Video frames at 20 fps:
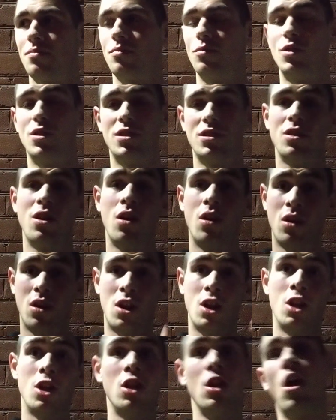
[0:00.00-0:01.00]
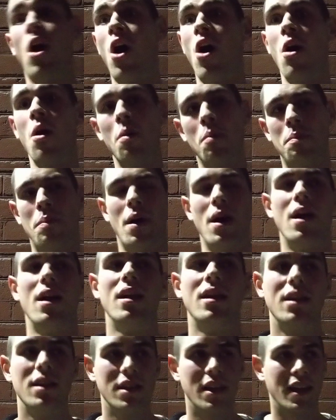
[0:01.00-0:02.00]
which is not a lot, but
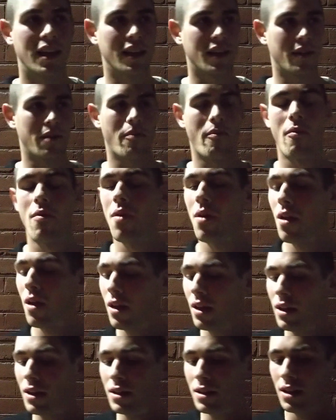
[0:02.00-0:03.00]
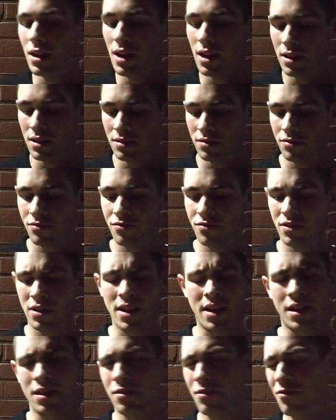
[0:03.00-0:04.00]
like, for
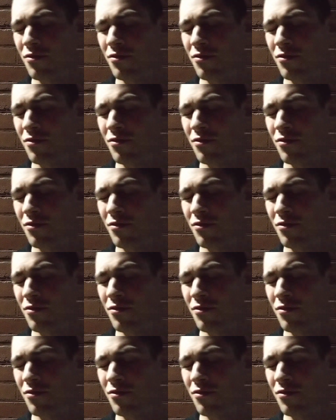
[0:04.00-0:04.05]
like the